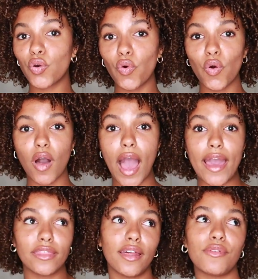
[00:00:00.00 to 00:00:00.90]
Cool,
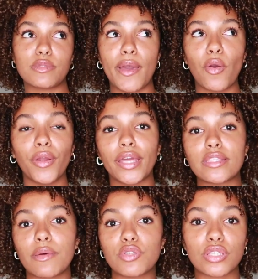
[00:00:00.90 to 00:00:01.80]
I thought it was my
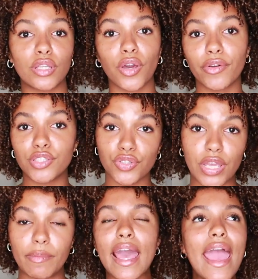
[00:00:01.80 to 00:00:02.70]
organs. I'm just gonna go
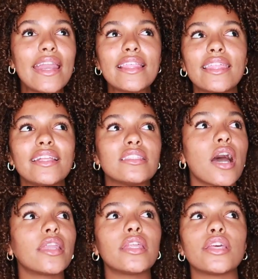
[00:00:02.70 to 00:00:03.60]
extreme. Anything
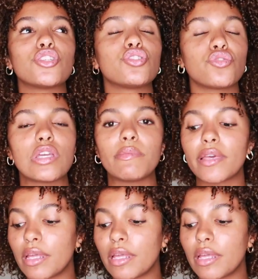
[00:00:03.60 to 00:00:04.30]
done in extreme